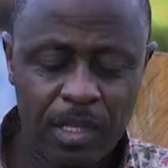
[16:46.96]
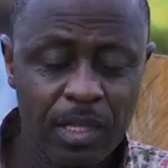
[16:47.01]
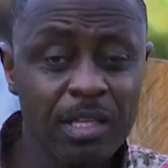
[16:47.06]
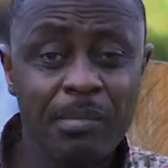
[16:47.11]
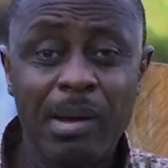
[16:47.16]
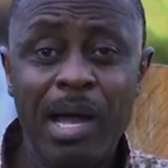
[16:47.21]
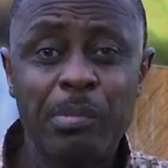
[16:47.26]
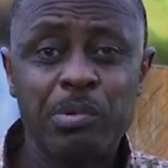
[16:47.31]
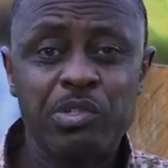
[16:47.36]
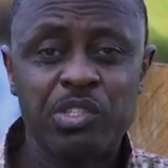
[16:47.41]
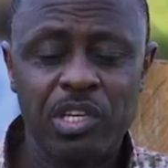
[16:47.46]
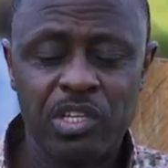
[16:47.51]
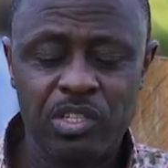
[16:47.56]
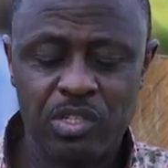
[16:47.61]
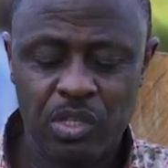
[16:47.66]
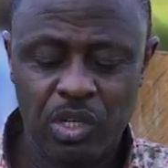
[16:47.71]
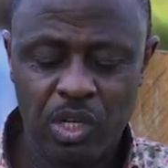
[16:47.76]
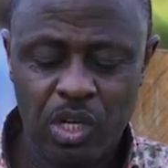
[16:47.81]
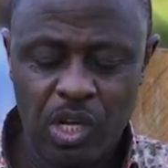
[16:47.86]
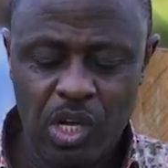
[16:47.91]
The Bible
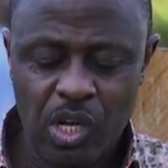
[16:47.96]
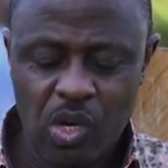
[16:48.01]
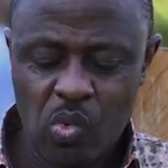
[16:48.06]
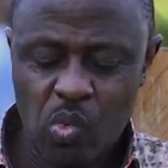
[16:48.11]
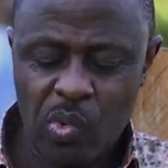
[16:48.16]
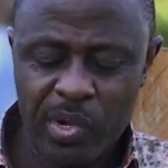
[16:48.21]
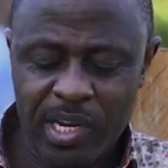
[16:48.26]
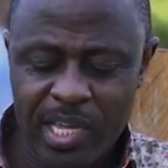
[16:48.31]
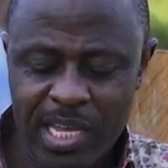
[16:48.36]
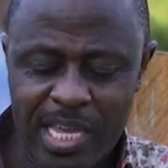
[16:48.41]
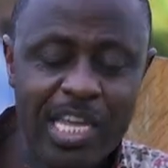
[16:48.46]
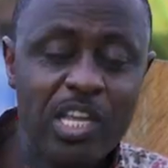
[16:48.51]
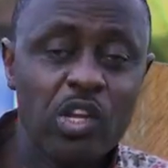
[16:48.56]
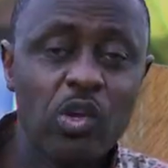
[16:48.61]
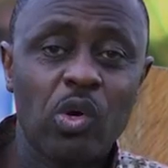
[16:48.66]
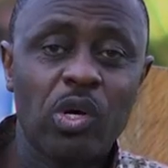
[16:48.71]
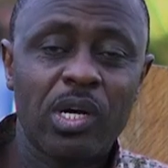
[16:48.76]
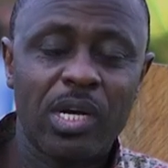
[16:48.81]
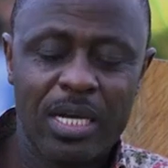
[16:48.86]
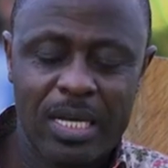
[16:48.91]
says, when
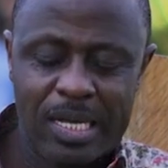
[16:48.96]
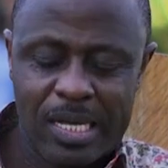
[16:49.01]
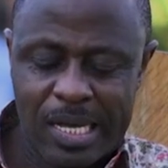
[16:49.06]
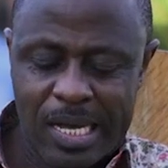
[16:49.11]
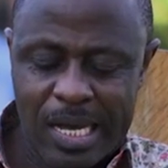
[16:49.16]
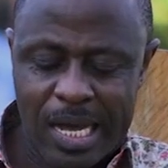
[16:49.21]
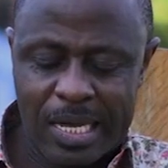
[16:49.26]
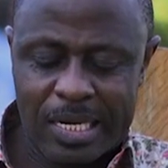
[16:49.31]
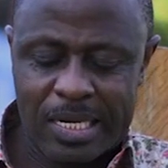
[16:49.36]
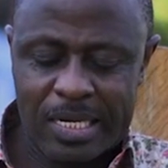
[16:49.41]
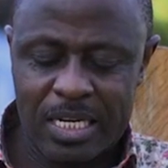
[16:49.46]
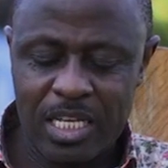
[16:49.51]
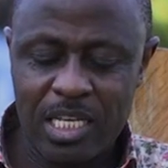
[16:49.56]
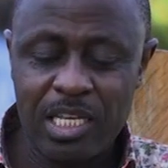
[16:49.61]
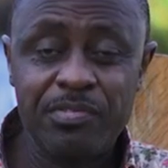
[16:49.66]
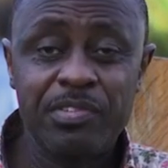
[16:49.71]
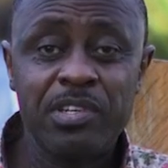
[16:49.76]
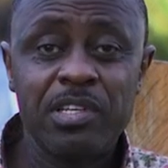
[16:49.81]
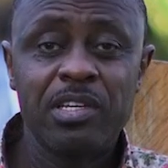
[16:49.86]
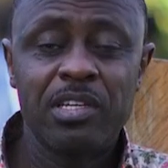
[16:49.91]
Enoch had
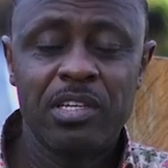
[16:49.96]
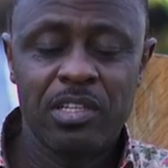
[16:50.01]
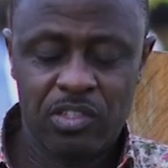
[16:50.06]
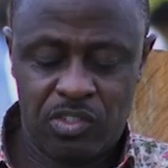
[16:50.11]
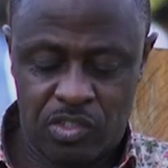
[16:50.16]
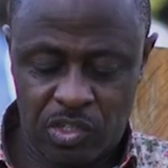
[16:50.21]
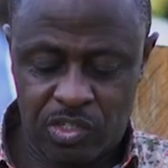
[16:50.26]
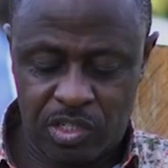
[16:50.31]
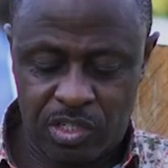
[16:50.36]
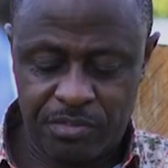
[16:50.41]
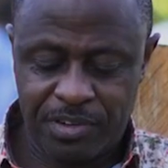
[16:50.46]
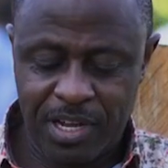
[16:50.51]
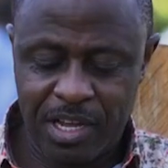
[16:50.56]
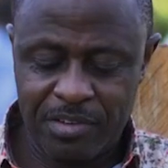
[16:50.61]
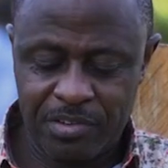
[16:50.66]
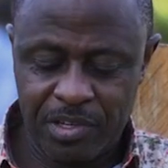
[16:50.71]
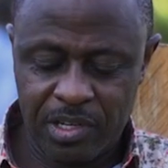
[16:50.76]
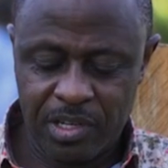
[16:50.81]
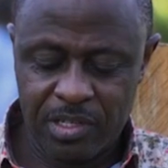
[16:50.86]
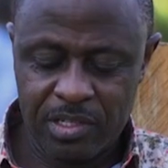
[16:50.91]
lived
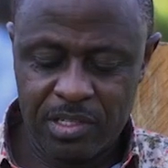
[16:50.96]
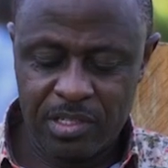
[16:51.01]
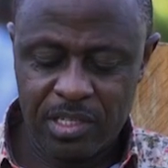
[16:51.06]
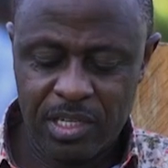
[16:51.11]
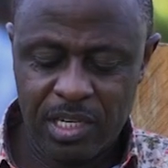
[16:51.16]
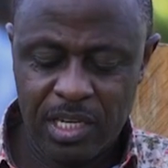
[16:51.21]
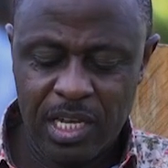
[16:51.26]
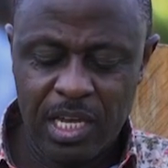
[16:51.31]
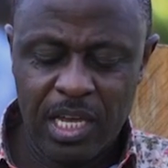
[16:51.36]
65 years,